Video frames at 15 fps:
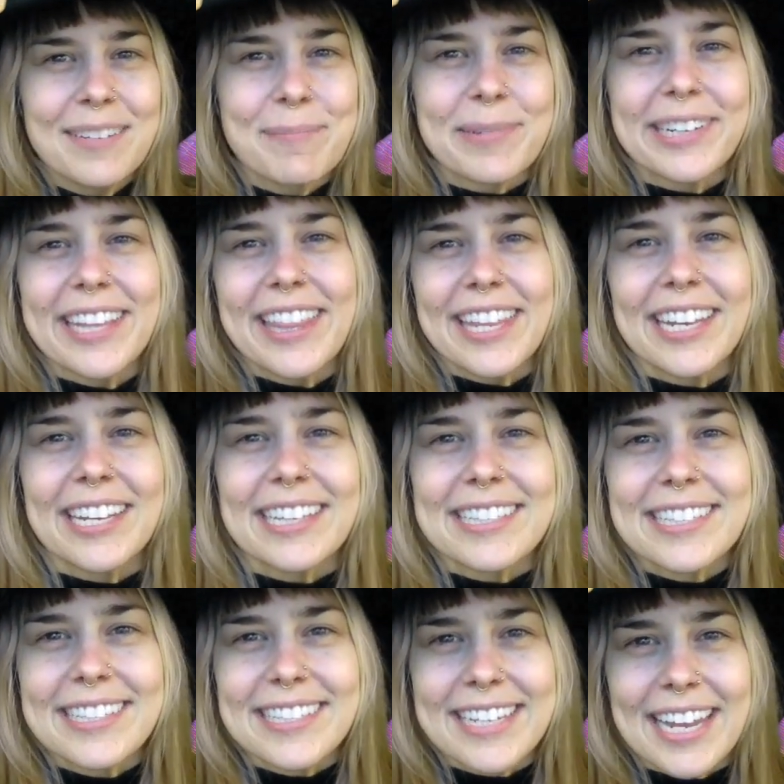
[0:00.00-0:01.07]
Breathe in and
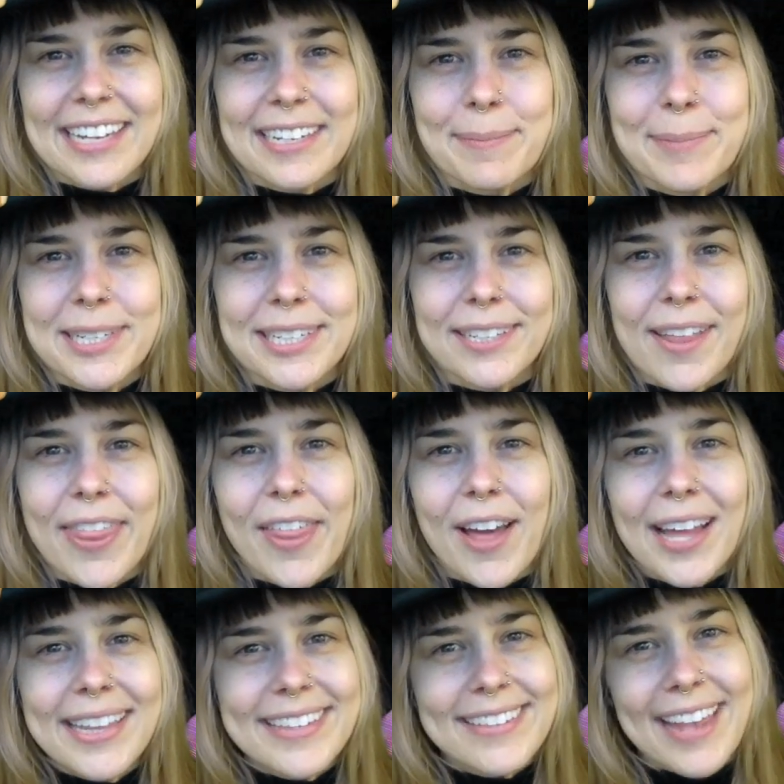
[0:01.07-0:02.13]
stand up to your
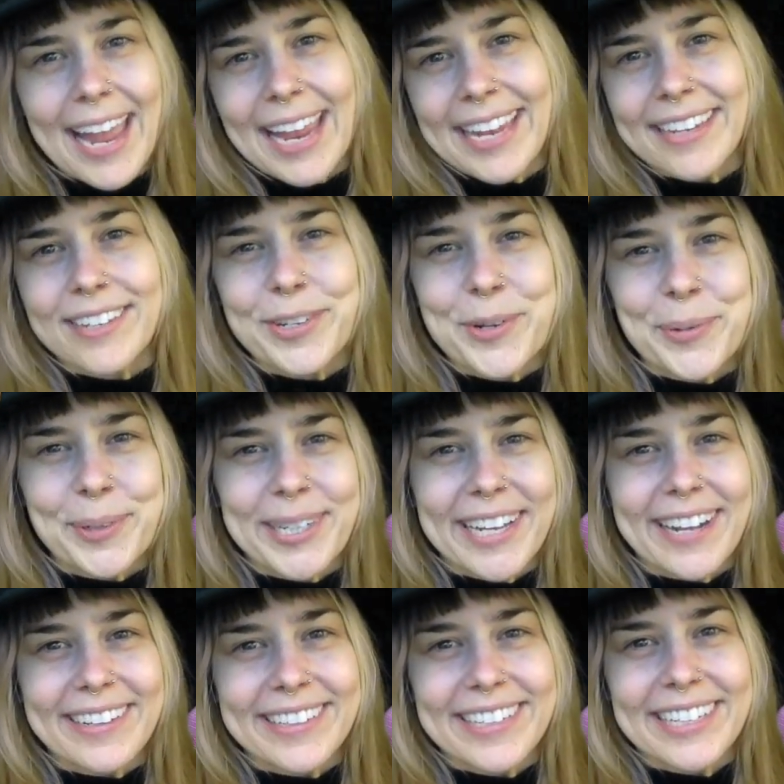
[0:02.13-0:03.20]
thoughts and your
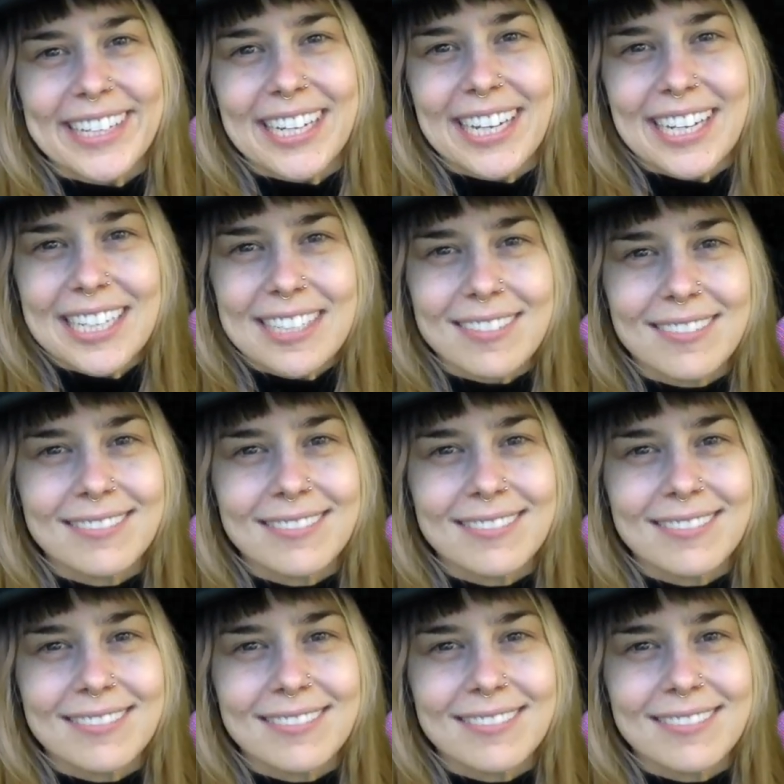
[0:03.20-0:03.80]
reality.